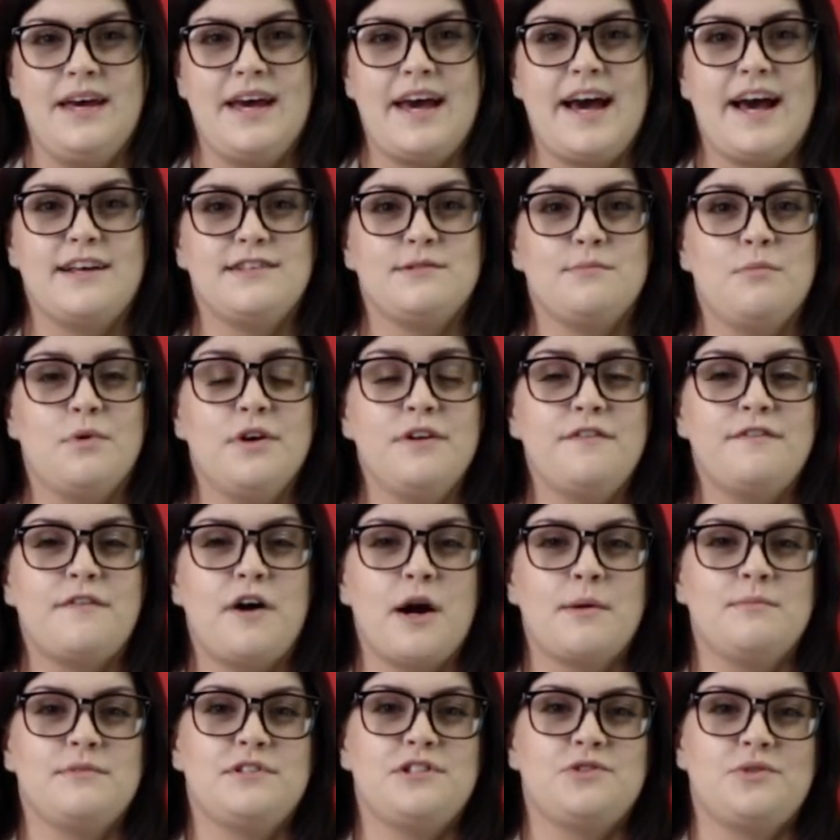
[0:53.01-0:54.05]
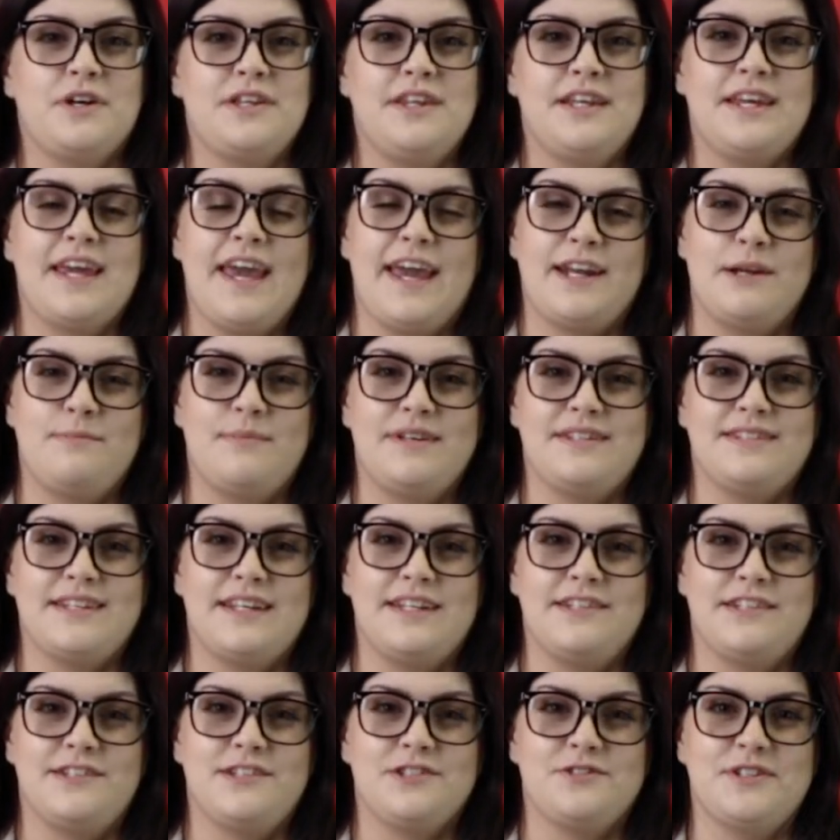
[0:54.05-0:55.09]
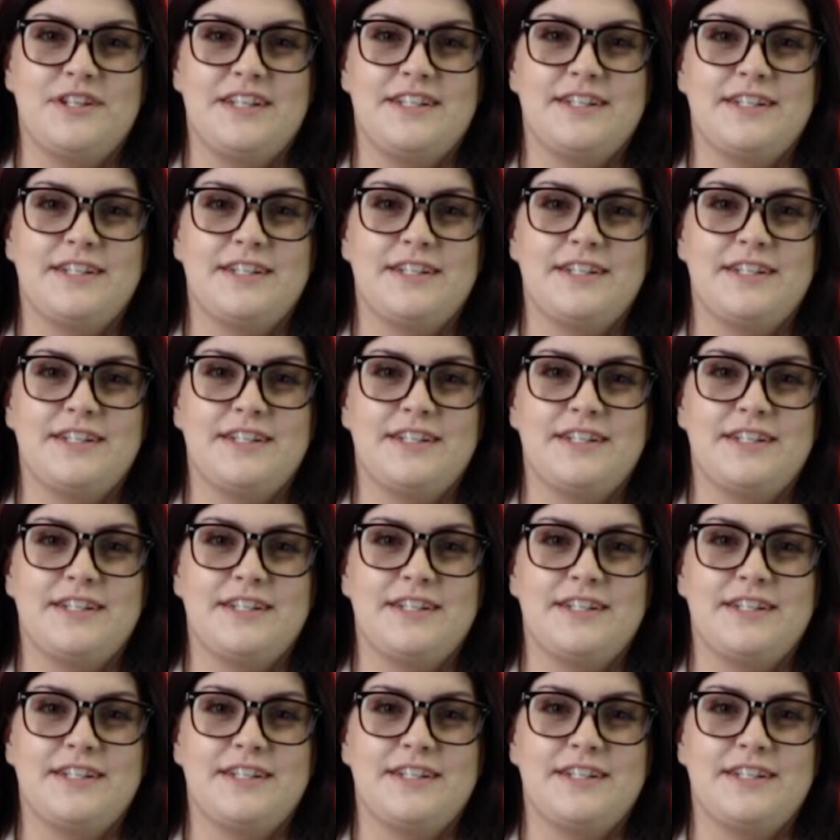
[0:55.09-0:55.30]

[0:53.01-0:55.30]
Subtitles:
As more farms join the cannabis industry,